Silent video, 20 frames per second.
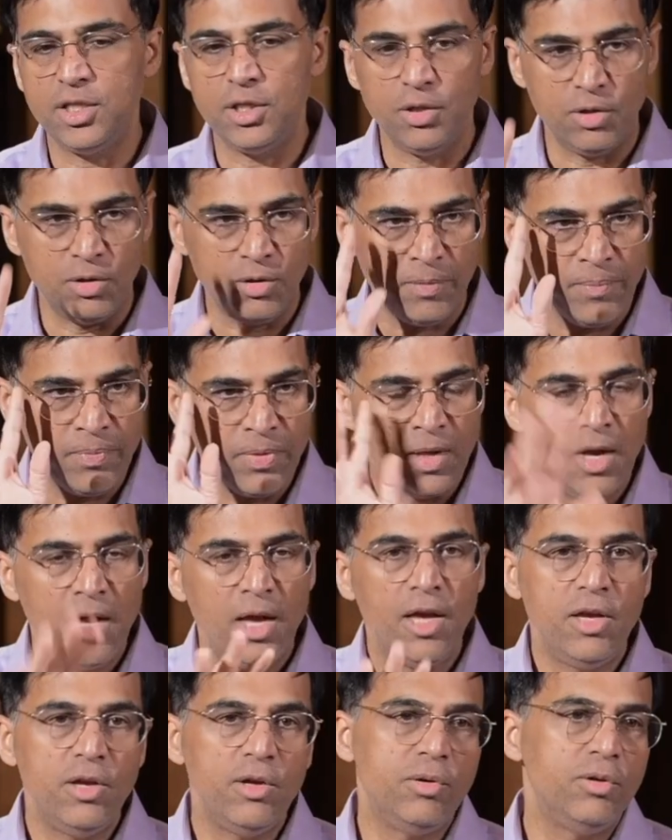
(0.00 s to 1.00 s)
So
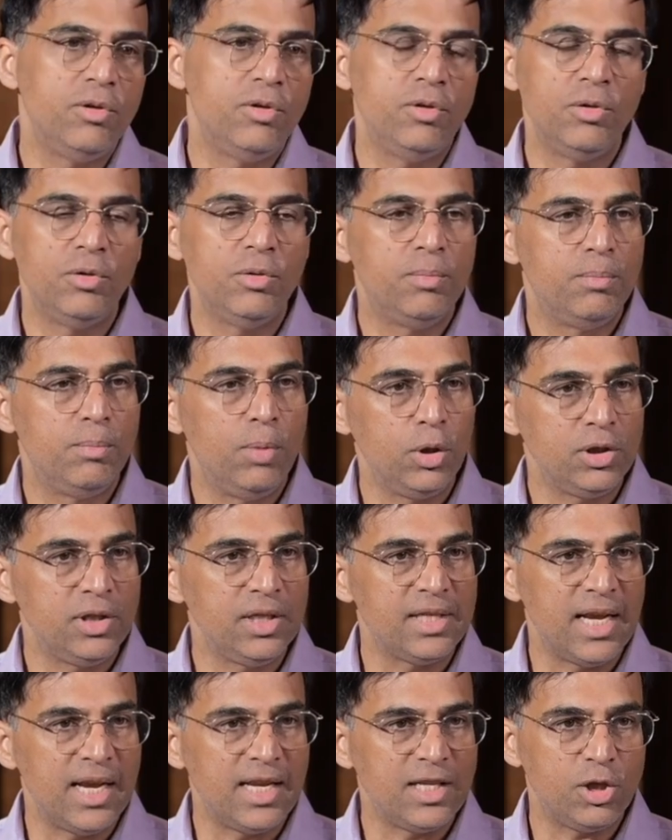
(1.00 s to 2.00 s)
you book
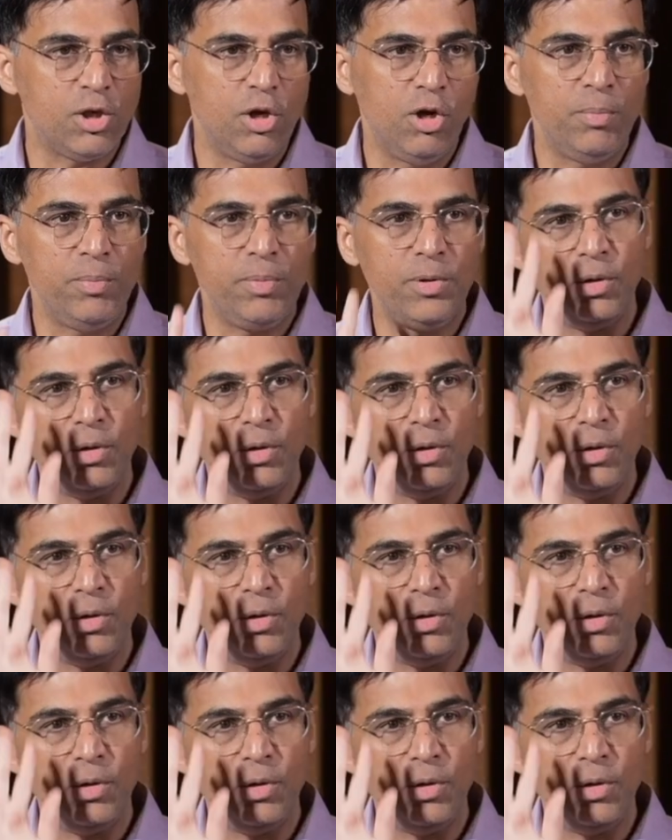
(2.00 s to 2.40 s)
the telescope,